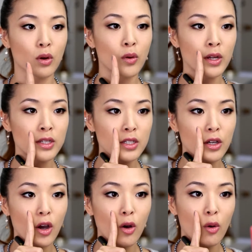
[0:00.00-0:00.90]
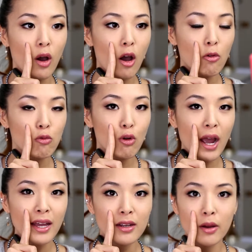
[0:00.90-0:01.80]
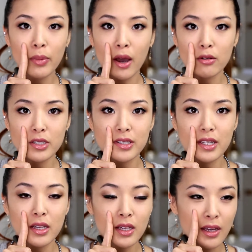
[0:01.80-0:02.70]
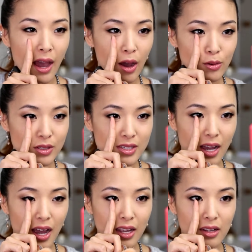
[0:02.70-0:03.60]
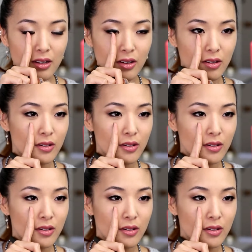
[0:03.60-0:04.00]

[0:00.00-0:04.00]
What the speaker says: We're going to go right about to the outside,